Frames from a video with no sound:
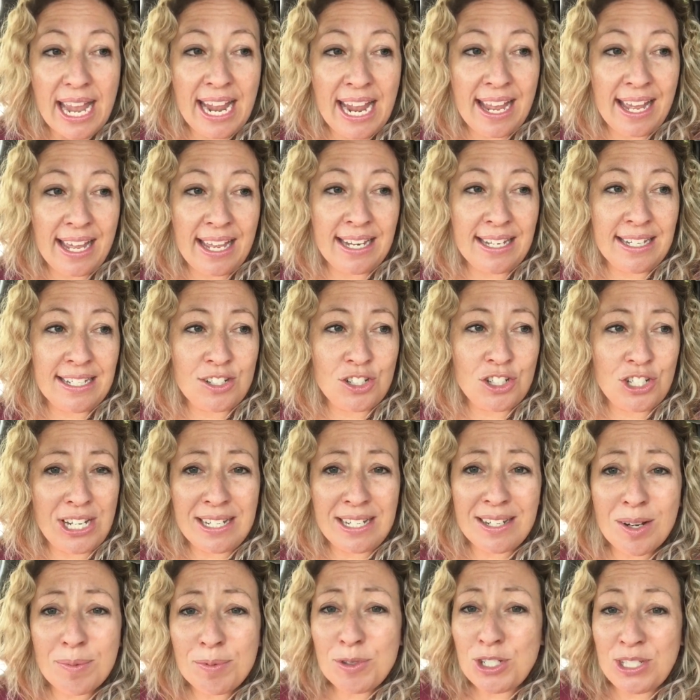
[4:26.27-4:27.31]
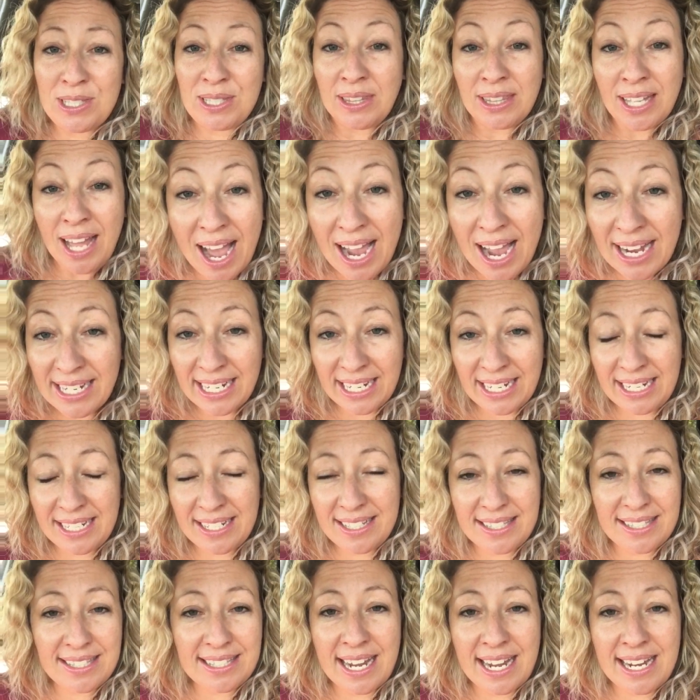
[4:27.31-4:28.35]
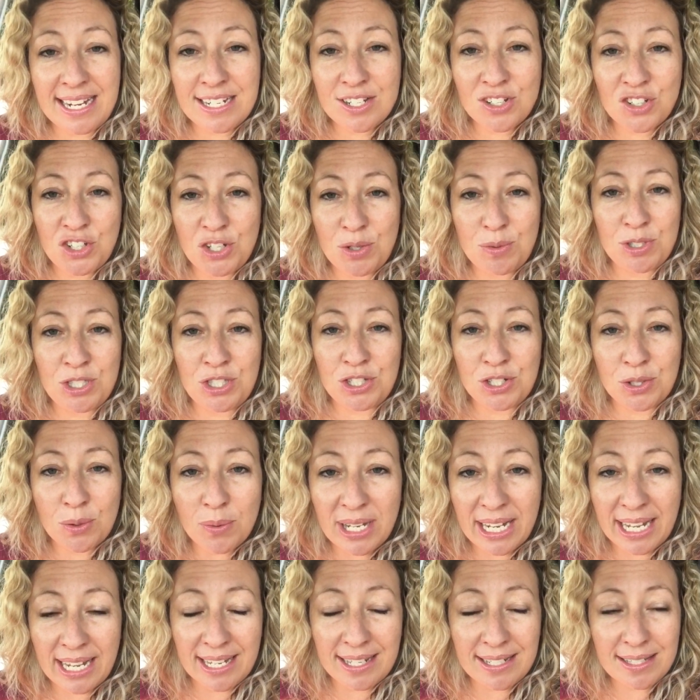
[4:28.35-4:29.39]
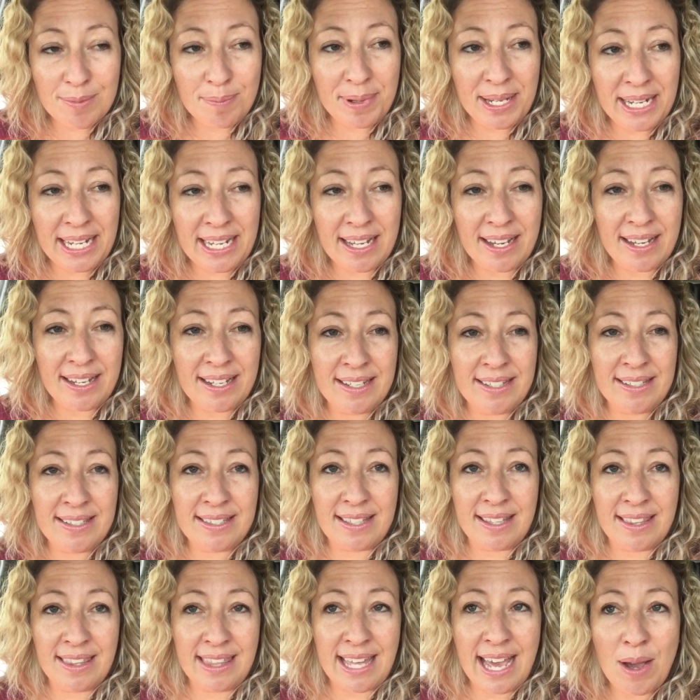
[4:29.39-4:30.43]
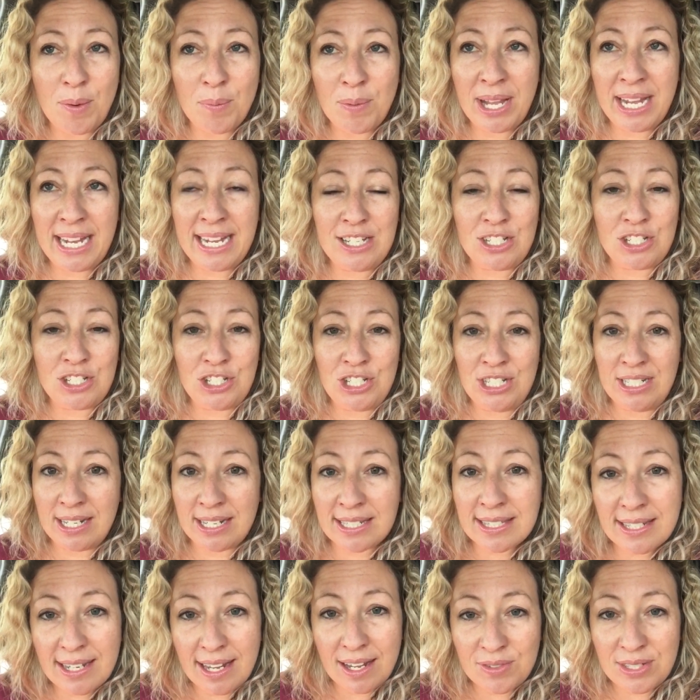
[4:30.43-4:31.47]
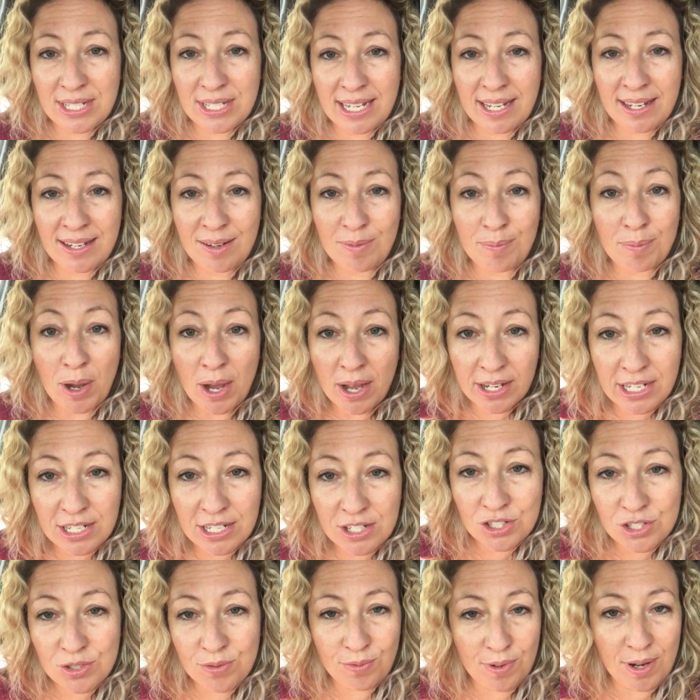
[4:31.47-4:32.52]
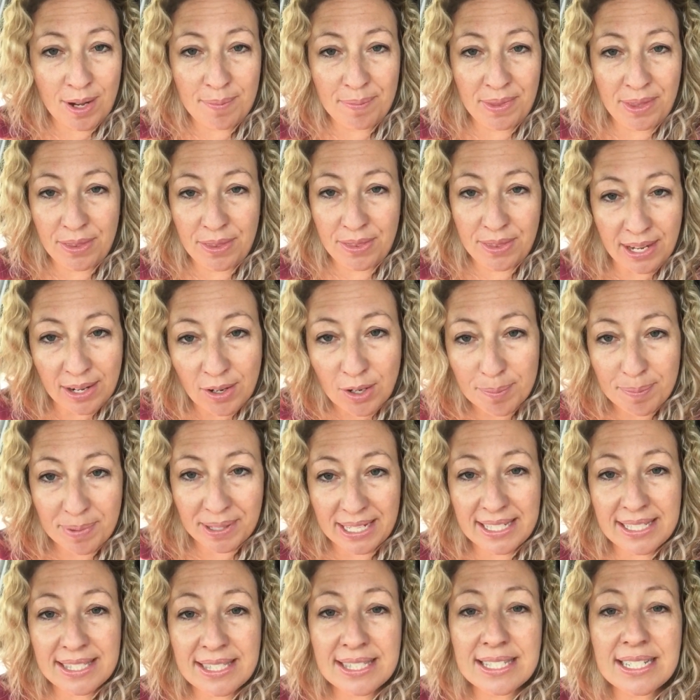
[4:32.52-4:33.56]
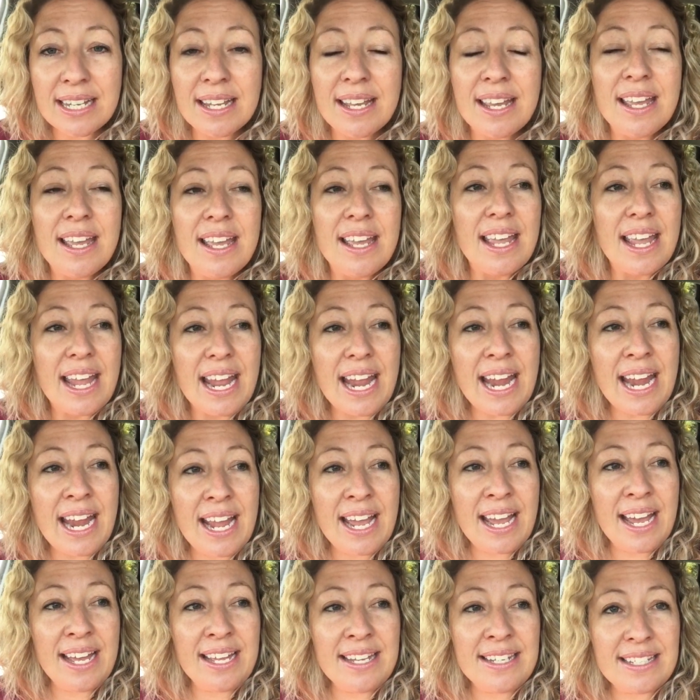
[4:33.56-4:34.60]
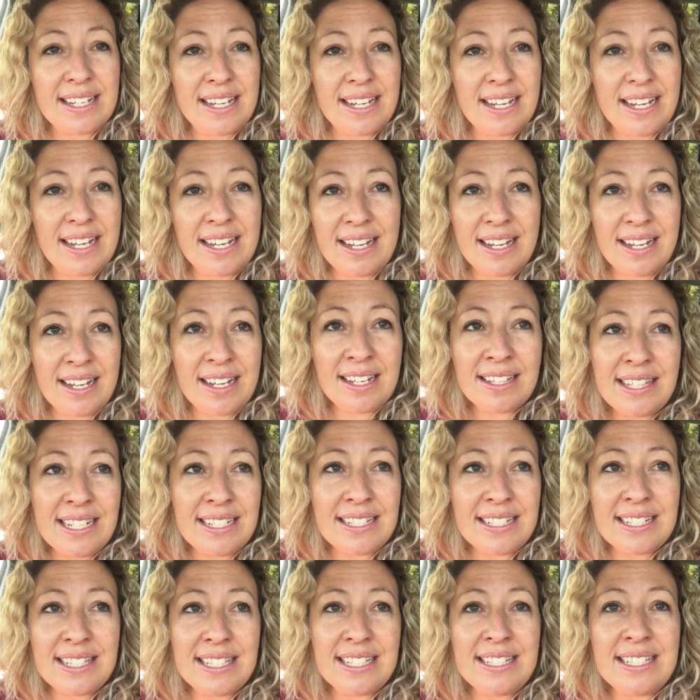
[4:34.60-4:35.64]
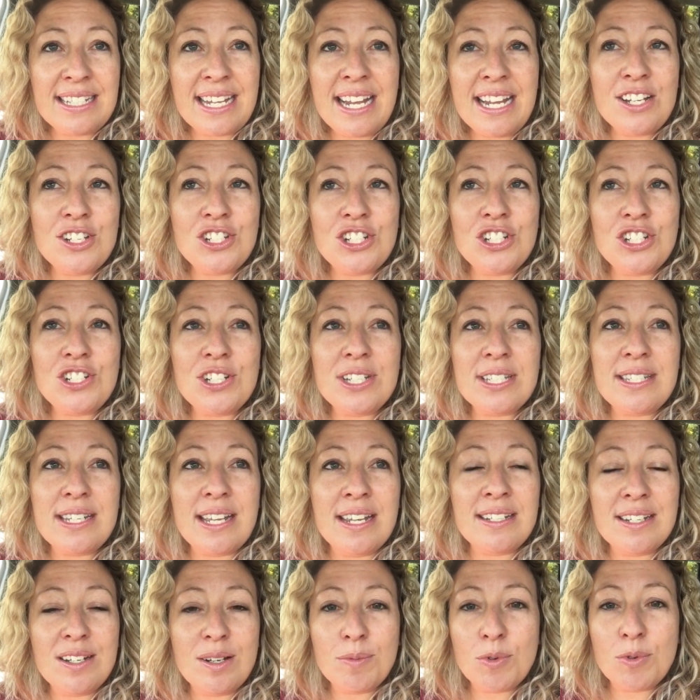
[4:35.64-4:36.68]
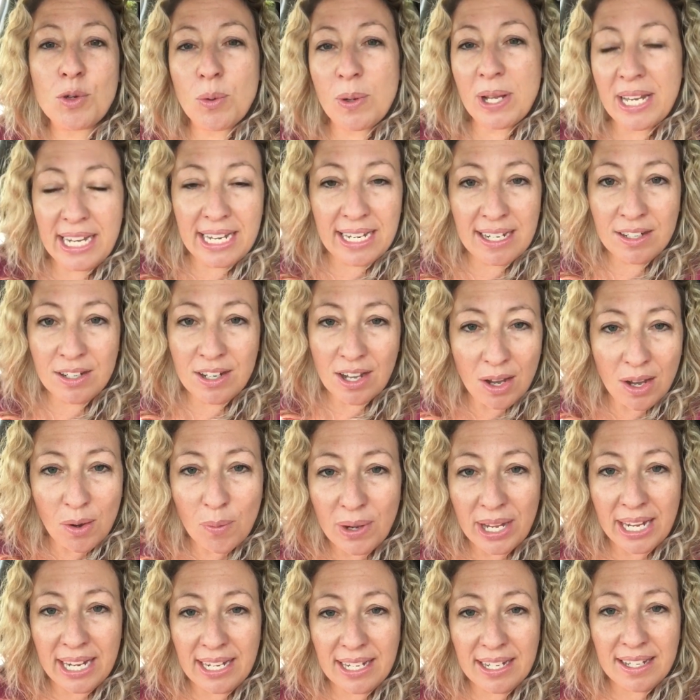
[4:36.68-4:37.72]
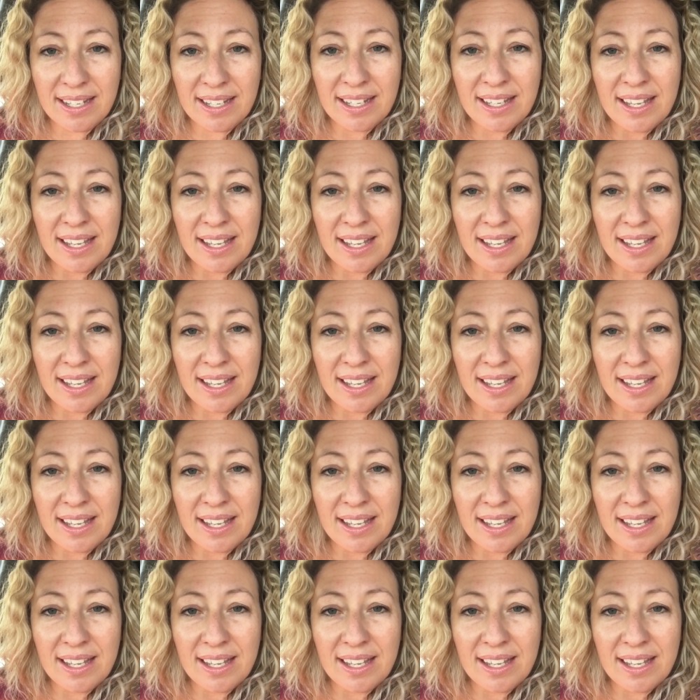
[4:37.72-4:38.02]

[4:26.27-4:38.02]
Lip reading: and she ended up just lying, saying she was doing it because that way she doesn't have to get admonished from the therapist. And at the end of the day, she just ended up quitting going,